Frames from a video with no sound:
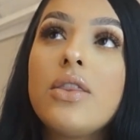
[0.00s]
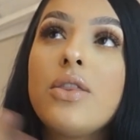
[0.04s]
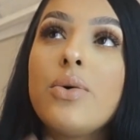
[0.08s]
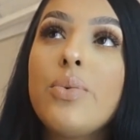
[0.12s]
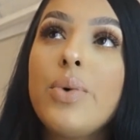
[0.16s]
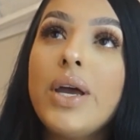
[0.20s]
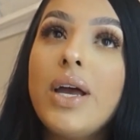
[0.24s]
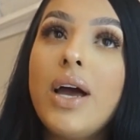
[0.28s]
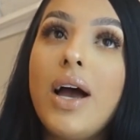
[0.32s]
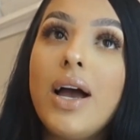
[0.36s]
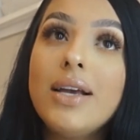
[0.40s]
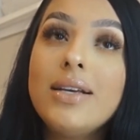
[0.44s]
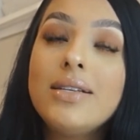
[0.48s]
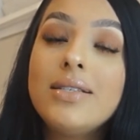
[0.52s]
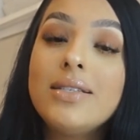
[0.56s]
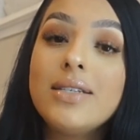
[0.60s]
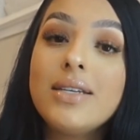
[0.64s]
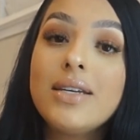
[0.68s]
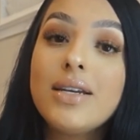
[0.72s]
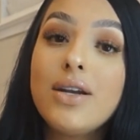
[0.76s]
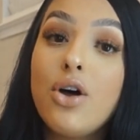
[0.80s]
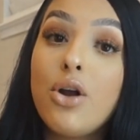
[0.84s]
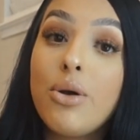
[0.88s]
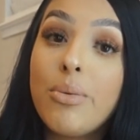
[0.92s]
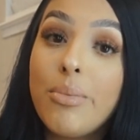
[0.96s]
The way I see
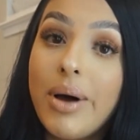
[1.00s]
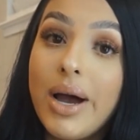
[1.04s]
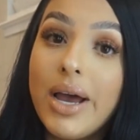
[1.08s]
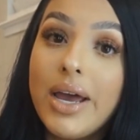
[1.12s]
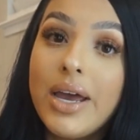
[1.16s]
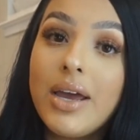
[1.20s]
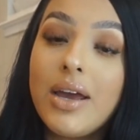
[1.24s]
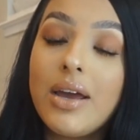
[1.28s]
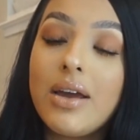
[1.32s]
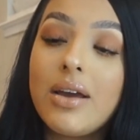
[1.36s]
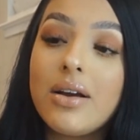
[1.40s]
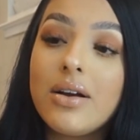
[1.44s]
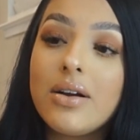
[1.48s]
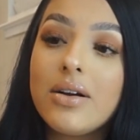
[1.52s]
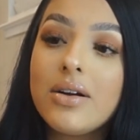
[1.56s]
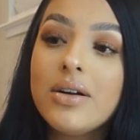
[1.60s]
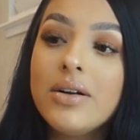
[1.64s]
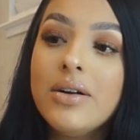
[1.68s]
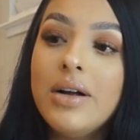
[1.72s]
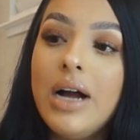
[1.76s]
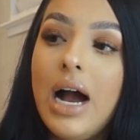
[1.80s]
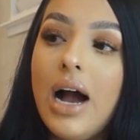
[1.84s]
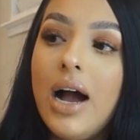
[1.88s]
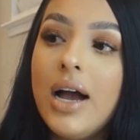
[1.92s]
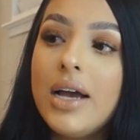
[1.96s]
it on my
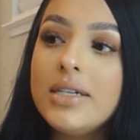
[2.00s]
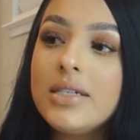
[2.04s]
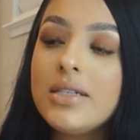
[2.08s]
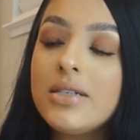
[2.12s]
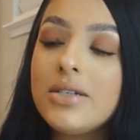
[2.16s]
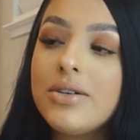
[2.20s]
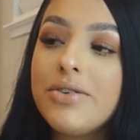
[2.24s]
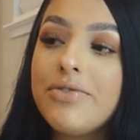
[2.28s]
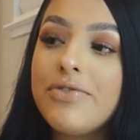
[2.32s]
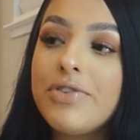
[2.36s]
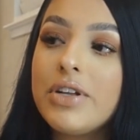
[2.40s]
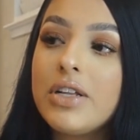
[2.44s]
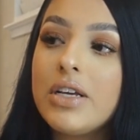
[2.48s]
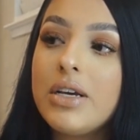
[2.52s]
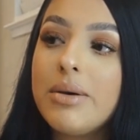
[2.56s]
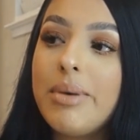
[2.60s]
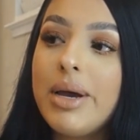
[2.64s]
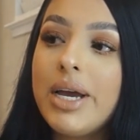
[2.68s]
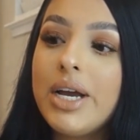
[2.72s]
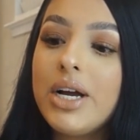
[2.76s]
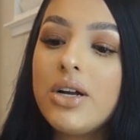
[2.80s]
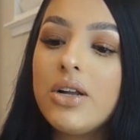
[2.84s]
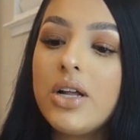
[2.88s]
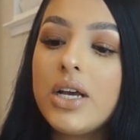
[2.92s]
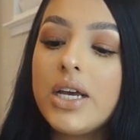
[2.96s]
hair, I start feeling my
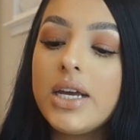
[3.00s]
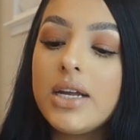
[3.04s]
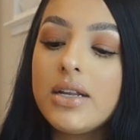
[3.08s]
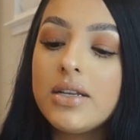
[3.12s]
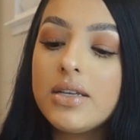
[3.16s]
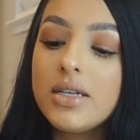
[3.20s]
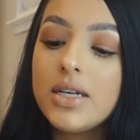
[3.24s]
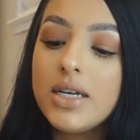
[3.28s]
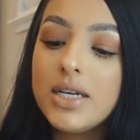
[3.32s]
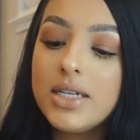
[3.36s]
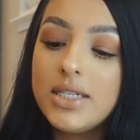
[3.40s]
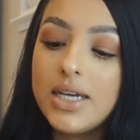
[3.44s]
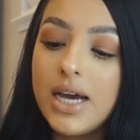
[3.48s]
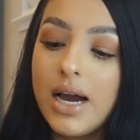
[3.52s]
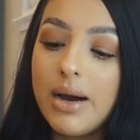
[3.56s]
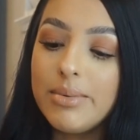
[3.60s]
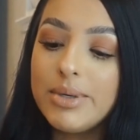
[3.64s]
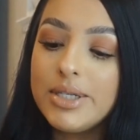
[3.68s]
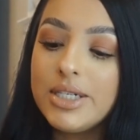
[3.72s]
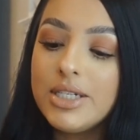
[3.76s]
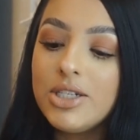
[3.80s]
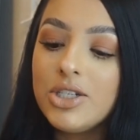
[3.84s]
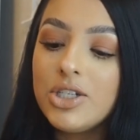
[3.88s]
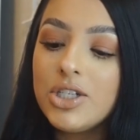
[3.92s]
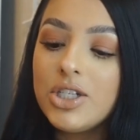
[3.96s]
hair like it's
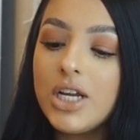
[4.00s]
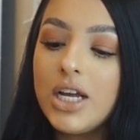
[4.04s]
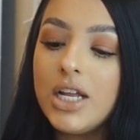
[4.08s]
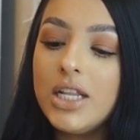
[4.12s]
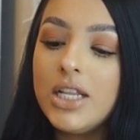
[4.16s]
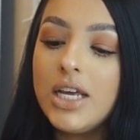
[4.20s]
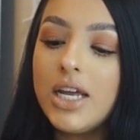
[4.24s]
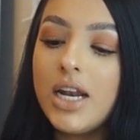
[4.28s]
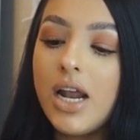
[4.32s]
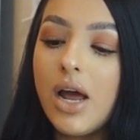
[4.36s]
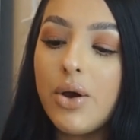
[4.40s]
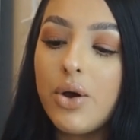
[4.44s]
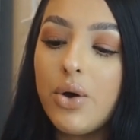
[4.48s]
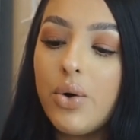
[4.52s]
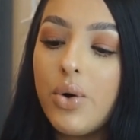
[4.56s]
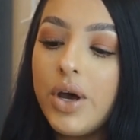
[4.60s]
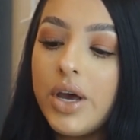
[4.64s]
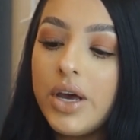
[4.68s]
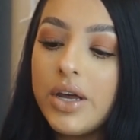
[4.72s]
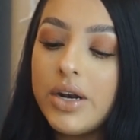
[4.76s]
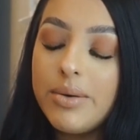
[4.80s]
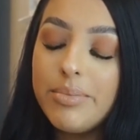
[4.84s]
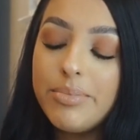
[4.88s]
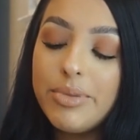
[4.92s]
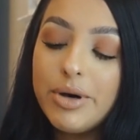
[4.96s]
damaged, and then I go
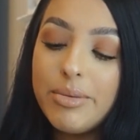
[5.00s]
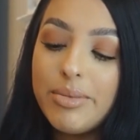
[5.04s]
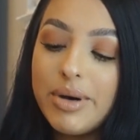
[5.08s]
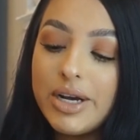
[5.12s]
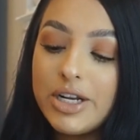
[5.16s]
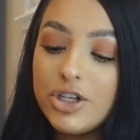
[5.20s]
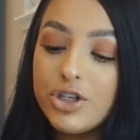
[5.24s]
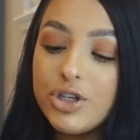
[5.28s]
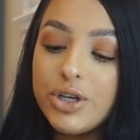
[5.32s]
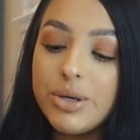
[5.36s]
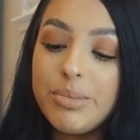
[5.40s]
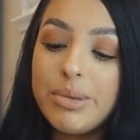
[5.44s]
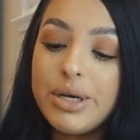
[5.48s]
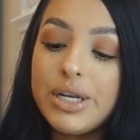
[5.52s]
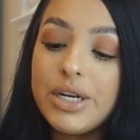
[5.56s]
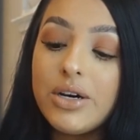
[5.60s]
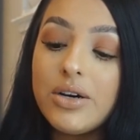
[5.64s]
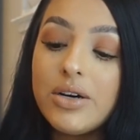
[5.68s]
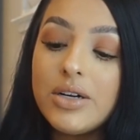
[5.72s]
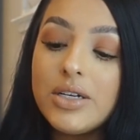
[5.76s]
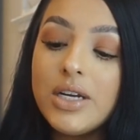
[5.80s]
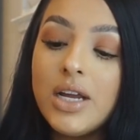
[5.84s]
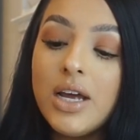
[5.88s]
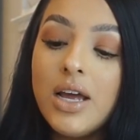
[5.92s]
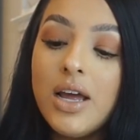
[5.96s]
ahead and put my treatment
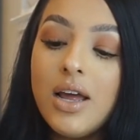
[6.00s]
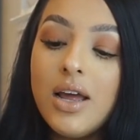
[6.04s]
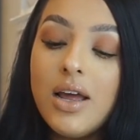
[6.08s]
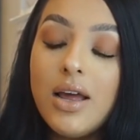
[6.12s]
on,